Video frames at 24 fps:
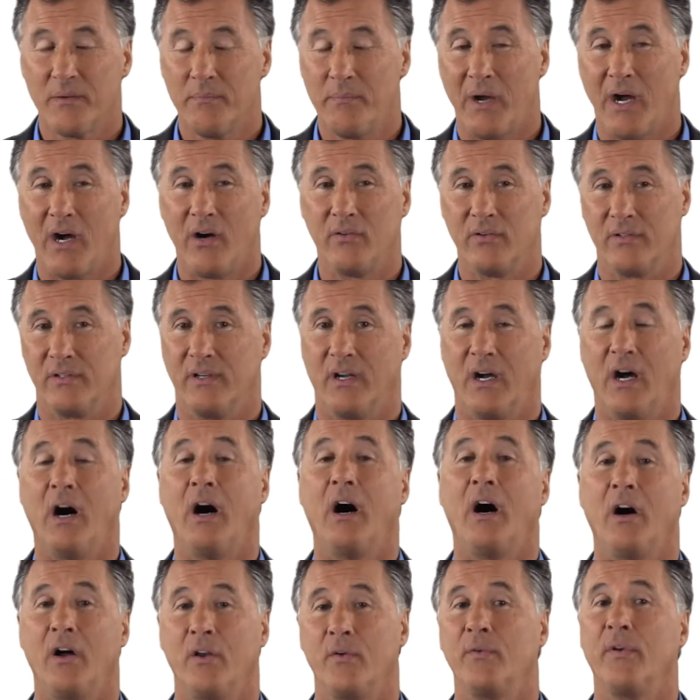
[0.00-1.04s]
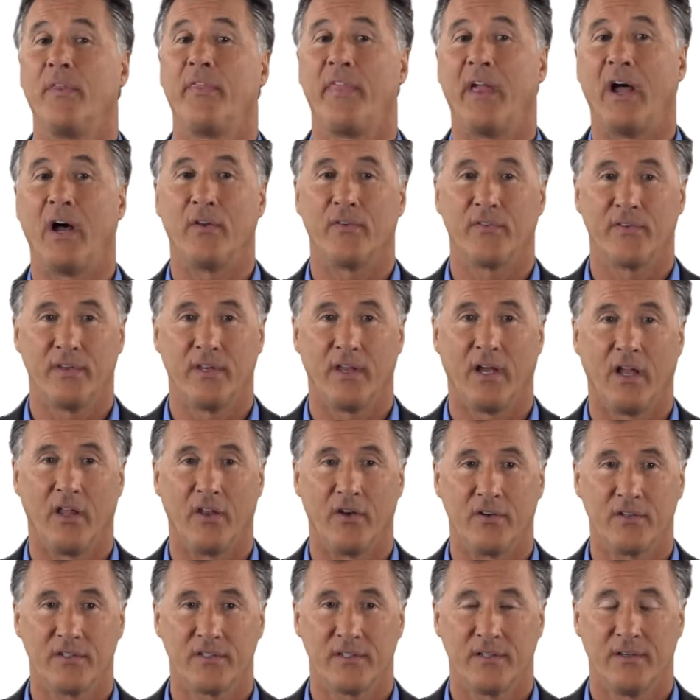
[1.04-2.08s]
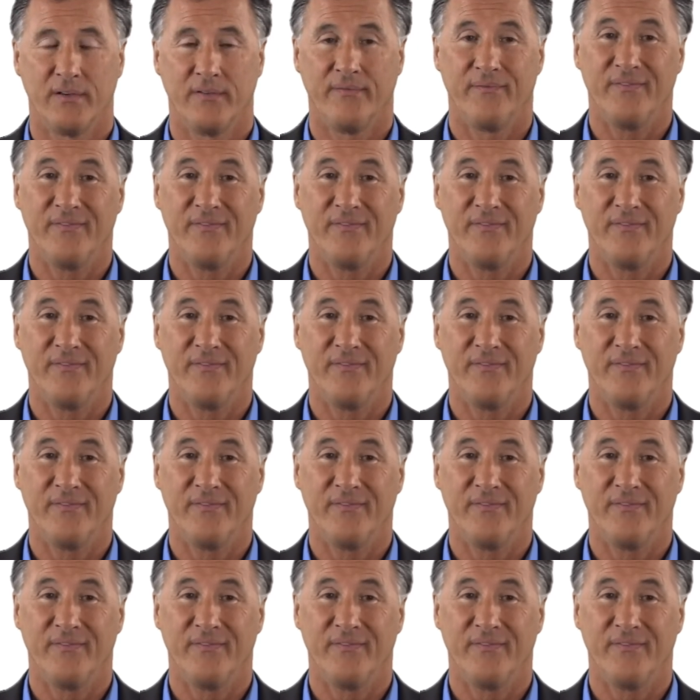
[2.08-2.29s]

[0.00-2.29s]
about $100,000.